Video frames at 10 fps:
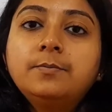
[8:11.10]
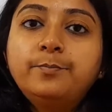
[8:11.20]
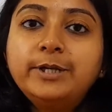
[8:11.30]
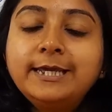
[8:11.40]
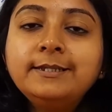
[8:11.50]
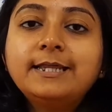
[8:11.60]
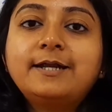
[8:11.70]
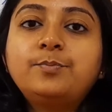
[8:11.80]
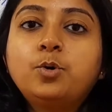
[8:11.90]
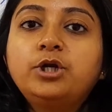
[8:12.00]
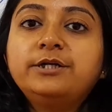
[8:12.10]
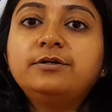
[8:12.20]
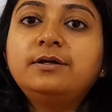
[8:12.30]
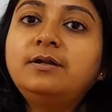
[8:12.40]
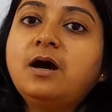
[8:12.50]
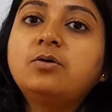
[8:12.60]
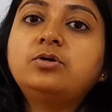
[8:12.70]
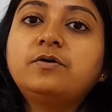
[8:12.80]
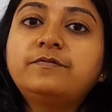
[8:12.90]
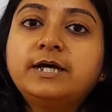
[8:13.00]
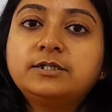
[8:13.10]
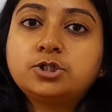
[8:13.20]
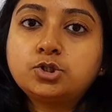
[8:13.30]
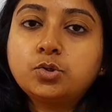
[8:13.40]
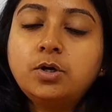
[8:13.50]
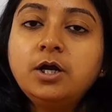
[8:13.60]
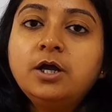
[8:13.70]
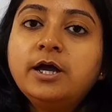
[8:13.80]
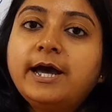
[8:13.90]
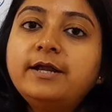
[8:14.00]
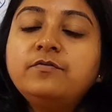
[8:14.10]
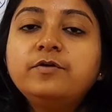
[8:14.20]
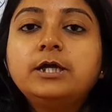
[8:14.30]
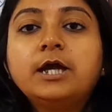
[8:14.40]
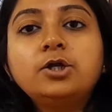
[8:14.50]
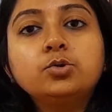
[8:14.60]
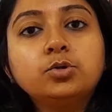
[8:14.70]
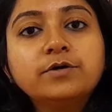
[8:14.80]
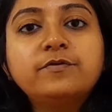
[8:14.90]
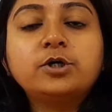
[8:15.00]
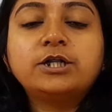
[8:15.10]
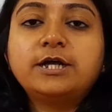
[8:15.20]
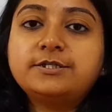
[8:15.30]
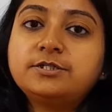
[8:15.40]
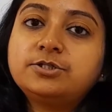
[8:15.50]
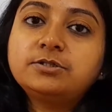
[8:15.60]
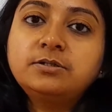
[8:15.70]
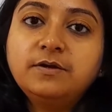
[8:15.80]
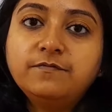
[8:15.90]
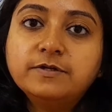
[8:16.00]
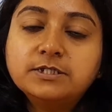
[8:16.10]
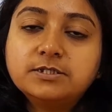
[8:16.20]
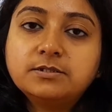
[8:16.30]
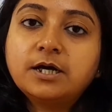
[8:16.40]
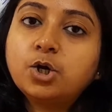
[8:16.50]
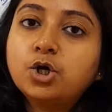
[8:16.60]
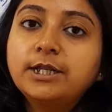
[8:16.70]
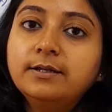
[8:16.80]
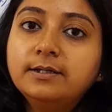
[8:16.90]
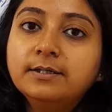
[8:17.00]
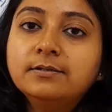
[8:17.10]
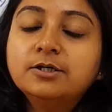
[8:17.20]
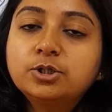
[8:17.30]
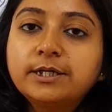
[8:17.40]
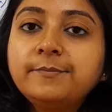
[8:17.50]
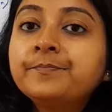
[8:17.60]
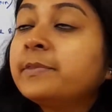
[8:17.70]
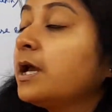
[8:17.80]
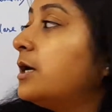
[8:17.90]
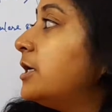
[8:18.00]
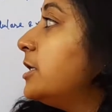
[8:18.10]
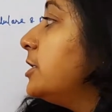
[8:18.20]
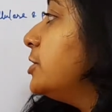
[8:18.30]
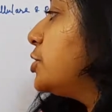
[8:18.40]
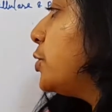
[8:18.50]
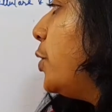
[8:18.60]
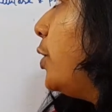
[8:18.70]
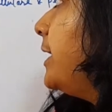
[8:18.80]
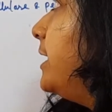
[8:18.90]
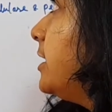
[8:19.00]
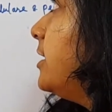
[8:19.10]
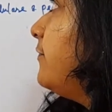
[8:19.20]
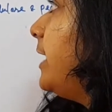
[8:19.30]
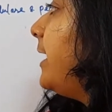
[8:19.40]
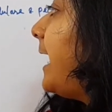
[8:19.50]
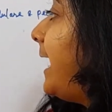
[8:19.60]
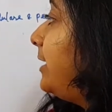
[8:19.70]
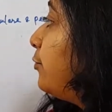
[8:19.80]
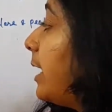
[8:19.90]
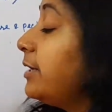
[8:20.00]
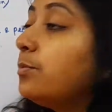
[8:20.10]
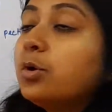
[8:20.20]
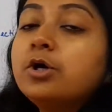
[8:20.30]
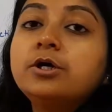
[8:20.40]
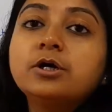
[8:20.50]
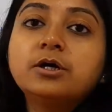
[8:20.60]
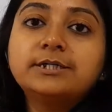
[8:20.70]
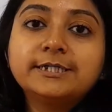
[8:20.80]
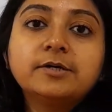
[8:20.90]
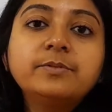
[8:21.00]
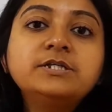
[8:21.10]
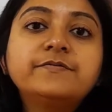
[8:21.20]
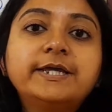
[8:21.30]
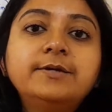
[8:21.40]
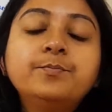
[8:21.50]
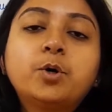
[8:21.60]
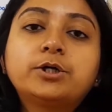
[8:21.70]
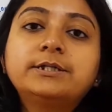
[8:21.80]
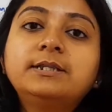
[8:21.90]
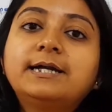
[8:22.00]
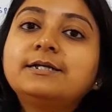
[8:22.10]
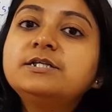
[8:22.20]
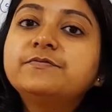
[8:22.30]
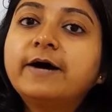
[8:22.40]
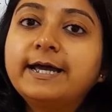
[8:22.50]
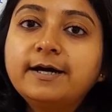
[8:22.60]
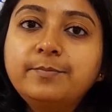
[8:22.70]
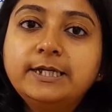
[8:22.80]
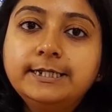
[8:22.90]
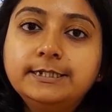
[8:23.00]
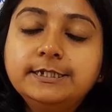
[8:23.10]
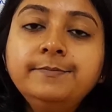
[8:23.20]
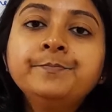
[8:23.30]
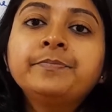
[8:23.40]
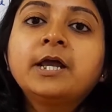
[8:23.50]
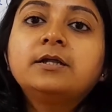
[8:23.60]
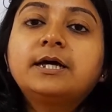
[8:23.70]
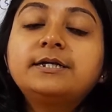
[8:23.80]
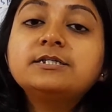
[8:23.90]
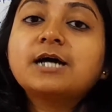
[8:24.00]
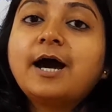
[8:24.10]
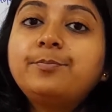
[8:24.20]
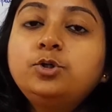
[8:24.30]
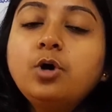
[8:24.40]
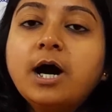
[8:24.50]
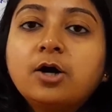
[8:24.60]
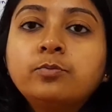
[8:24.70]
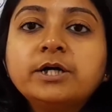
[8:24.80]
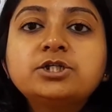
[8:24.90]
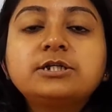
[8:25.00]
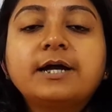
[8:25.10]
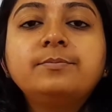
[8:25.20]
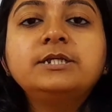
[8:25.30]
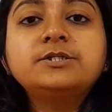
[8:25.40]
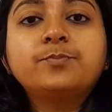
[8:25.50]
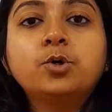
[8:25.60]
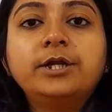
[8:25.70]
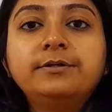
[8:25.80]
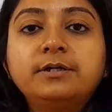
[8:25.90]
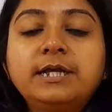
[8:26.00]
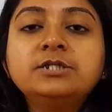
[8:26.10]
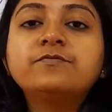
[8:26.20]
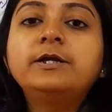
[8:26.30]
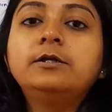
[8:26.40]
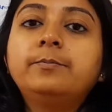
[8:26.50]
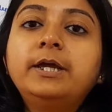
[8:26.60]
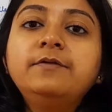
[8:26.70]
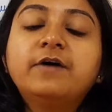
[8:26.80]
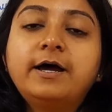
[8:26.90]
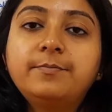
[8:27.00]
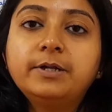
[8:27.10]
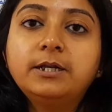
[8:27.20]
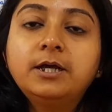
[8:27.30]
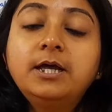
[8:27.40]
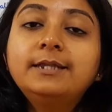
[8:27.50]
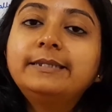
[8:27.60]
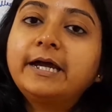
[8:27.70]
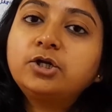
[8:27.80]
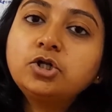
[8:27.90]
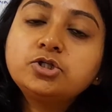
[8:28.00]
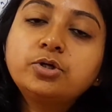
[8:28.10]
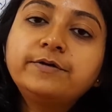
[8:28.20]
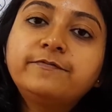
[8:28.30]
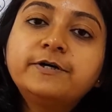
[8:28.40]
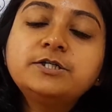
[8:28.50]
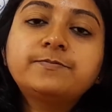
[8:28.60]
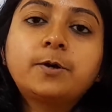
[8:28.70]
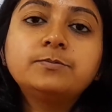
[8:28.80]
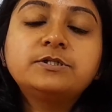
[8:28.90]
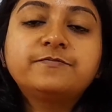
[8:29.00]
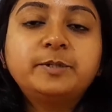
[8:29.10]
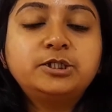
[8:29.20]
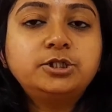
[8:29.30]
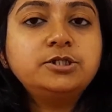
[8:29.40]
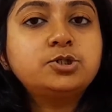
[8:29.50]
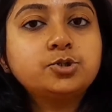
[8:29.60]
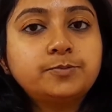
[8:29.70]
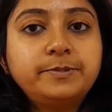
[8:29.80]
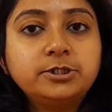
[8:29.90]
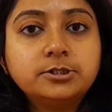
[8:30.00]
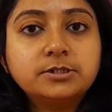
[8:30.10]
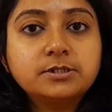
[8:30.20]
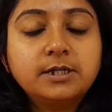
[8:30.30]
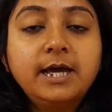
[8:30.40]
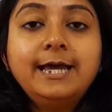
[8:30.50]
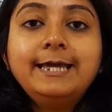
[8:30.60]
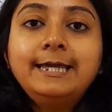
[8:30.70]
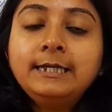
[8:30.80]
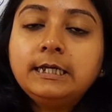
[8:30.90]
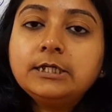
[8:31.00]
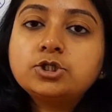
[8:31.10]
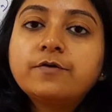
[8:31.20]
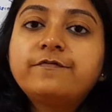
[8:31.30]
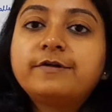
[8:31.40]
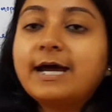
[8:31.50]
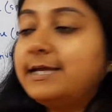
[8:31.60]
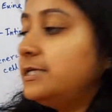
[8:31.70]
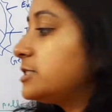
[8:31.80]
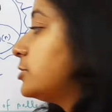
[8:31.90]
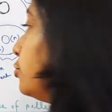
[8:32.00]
bring that pollen grain out of that store and we can do the fertilization events accordingly. Okay, so here we are, and one more term is very important, that is viability. That is up to how much time these pollen grains will remain viable. That also differs from species to species. In case of rice,